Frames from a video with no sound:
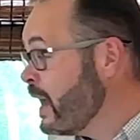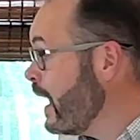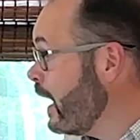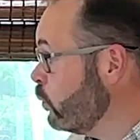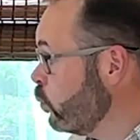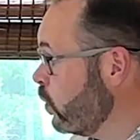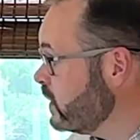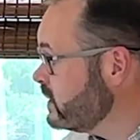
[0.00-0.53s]

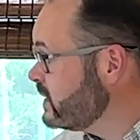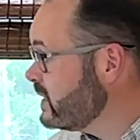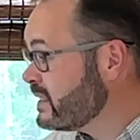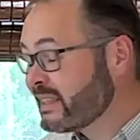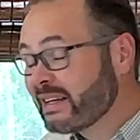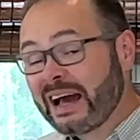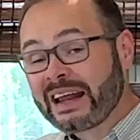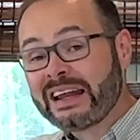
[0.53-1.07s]
And once it's
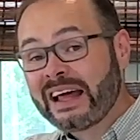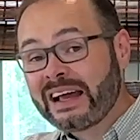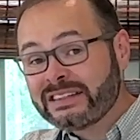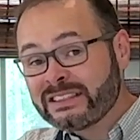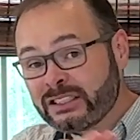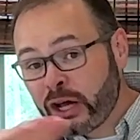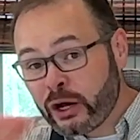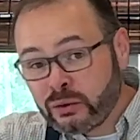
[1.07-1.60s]
got a nice
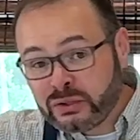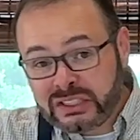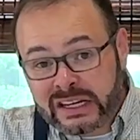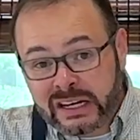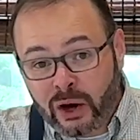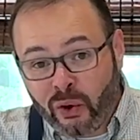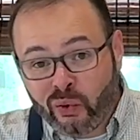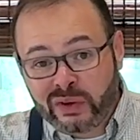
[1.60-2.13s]
toasty
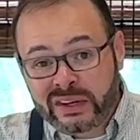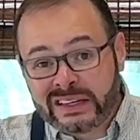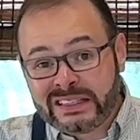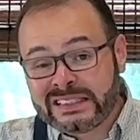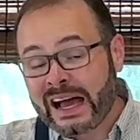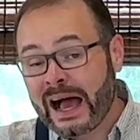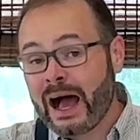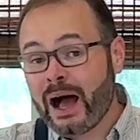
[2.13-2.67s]
golden
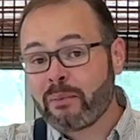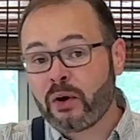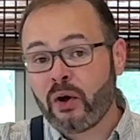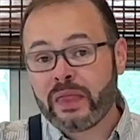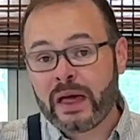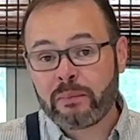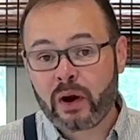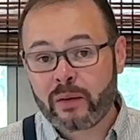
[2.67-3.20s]
top on
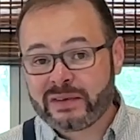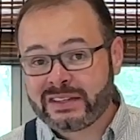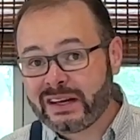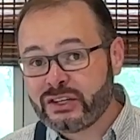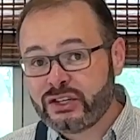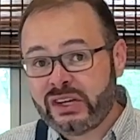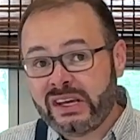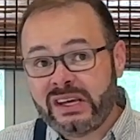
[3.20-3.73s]
that Parmesan
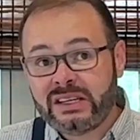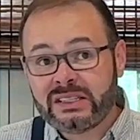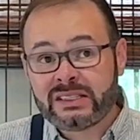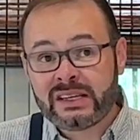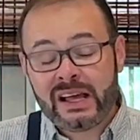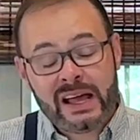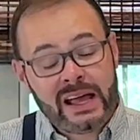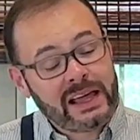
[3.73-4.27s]
cheese,
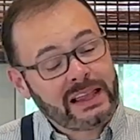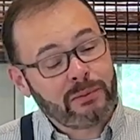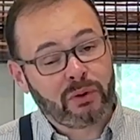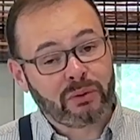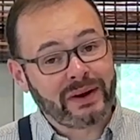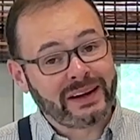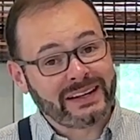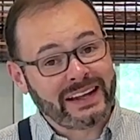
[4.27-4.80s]
then we're
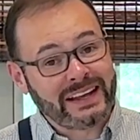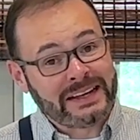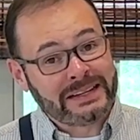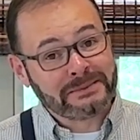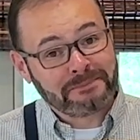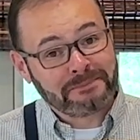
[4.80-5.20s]
ready to eat.